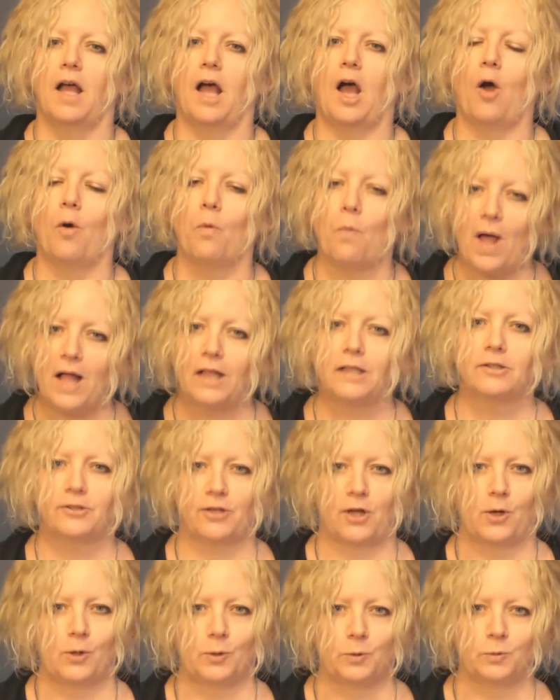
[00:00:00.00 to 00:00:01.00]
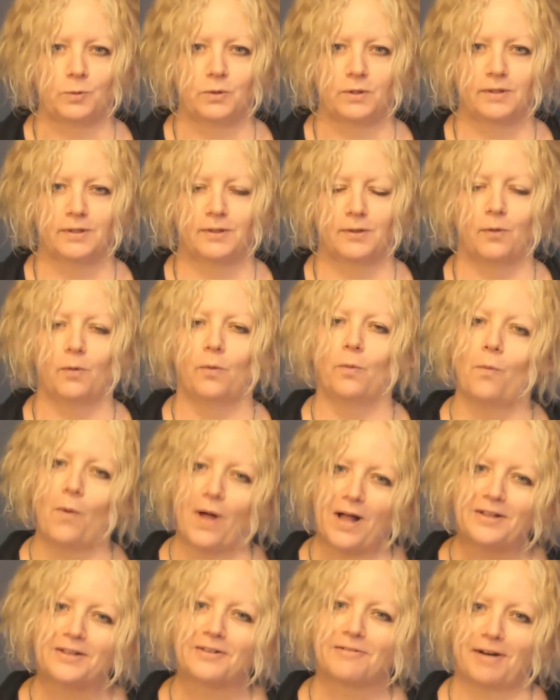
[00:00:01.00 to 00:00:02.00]
A well-told,
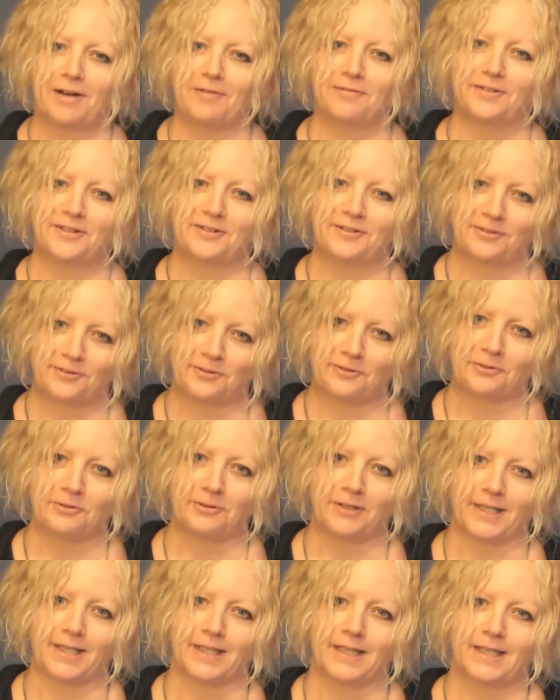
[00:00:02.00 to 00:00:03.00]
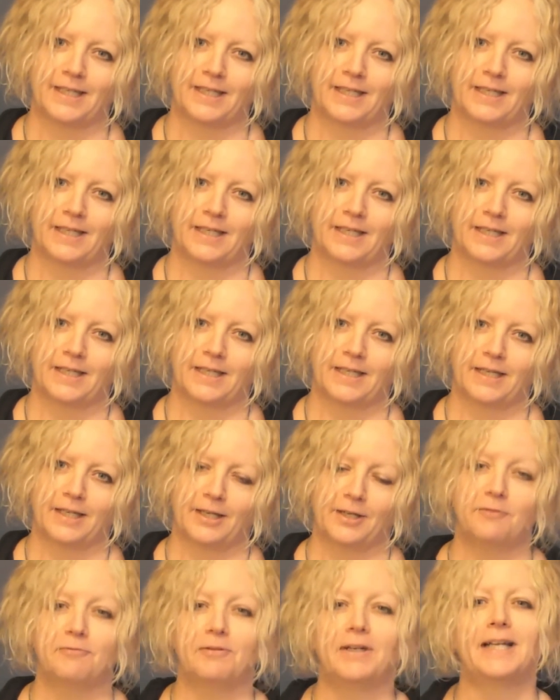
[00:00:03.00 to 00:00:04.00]
well-crafted story
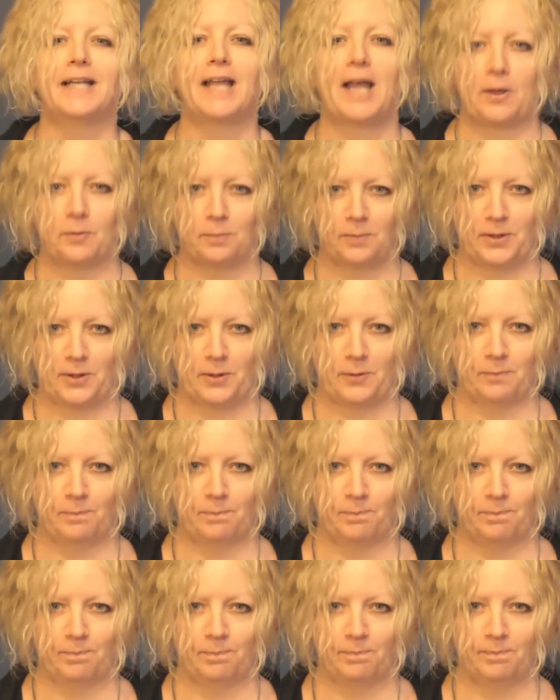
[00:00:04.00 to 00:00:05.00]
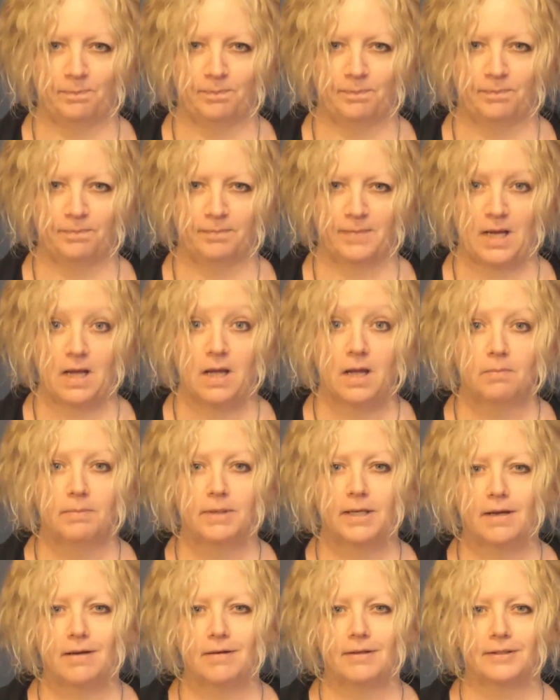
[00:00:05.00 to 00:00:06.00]
can really help you
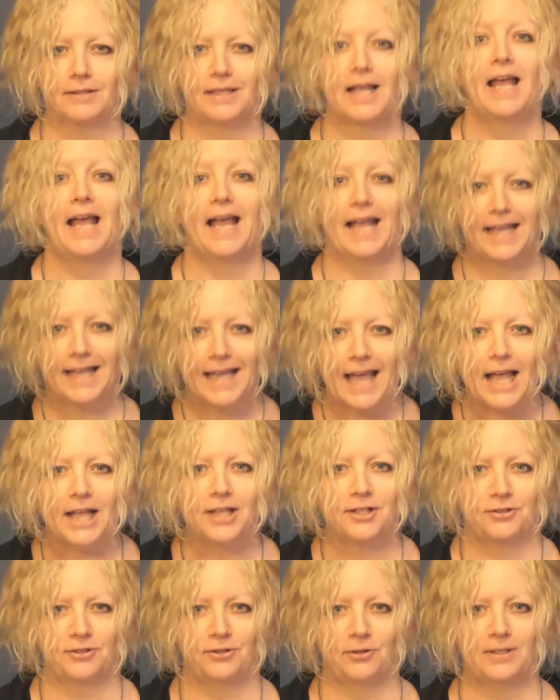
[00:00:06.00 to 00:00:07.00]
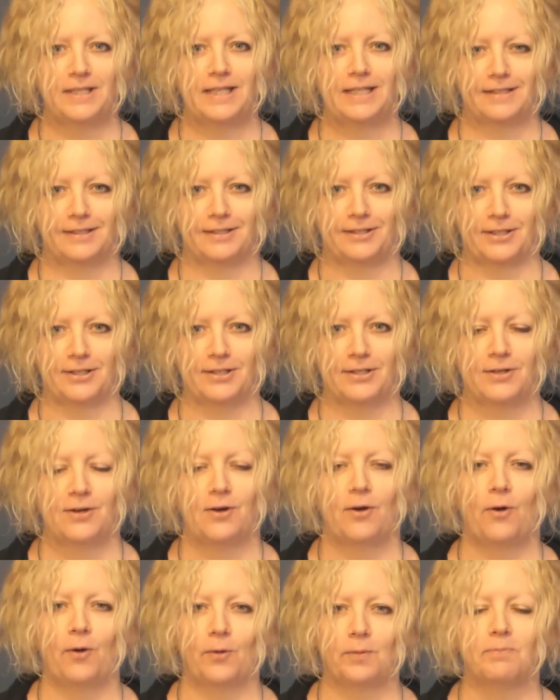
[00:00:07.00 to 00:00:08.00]
because it gets your listener
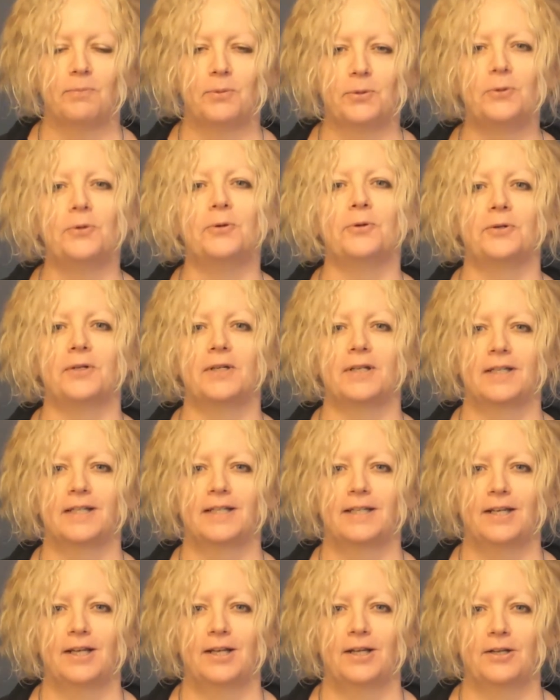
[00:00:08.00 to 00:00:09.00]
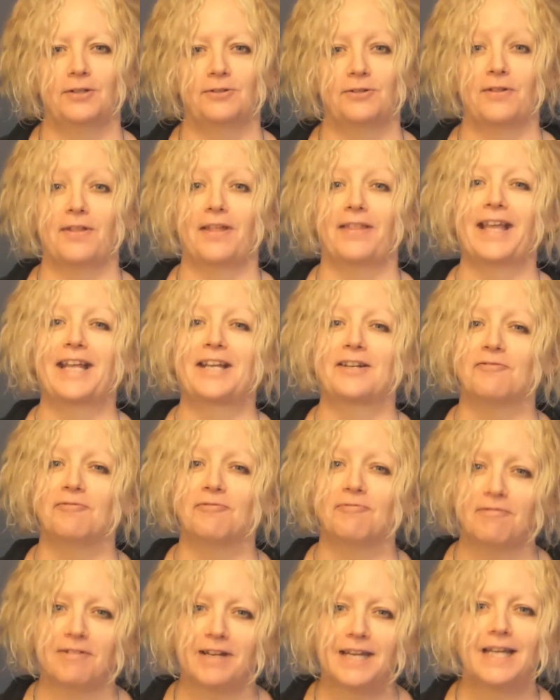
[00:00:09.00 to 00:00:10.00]
on board so that they
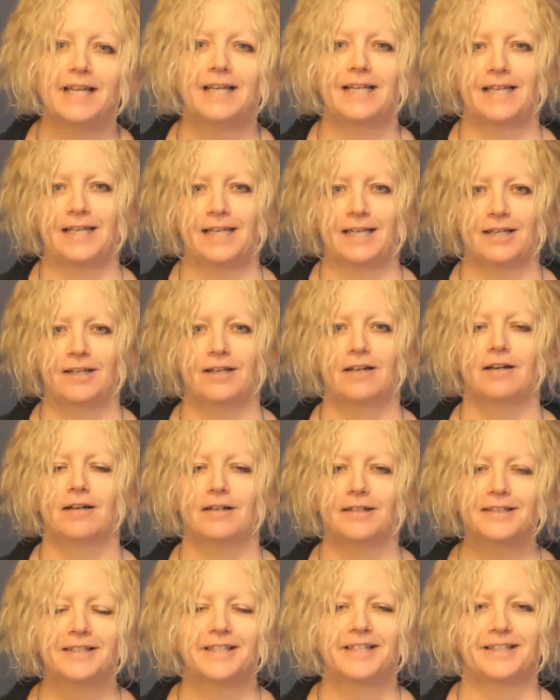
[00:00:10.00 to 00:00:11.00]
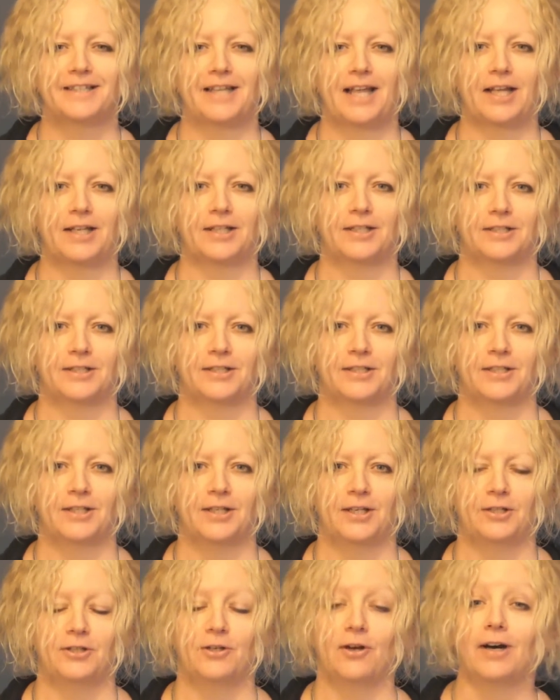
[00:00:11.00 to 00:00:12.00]
can really understand
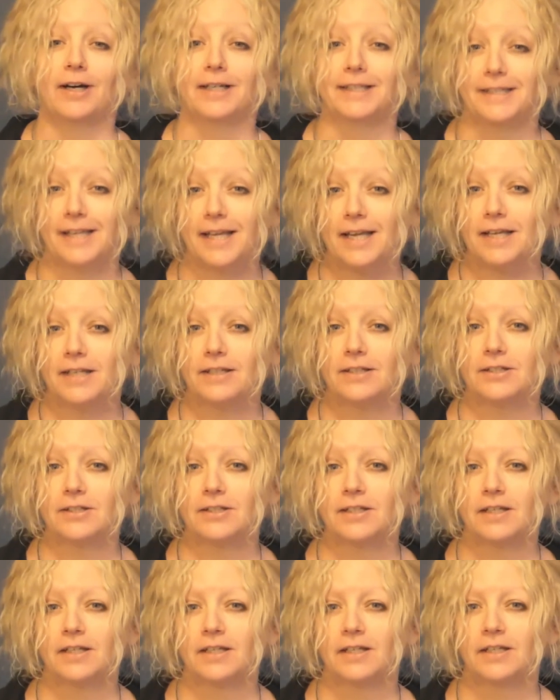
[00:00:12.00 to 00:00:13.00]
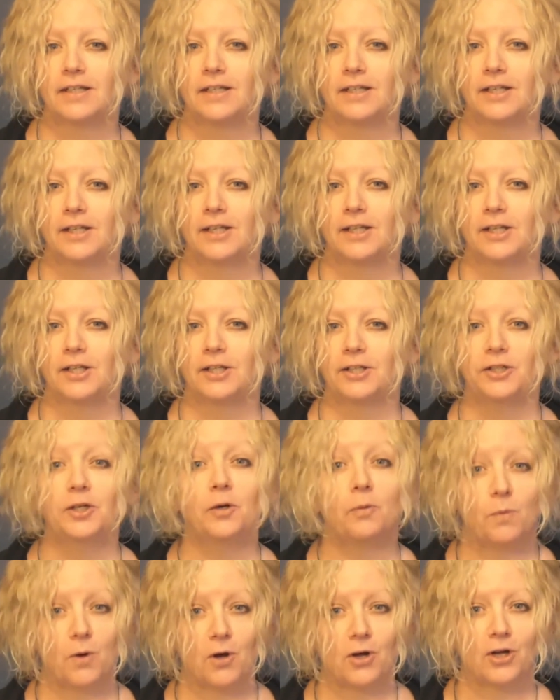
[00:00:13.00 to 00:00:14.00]
your ideas,
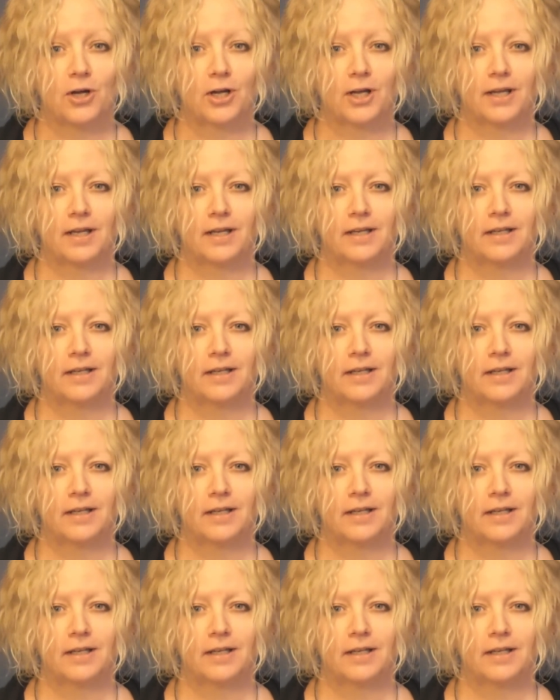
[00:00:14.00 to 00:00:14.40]
your work,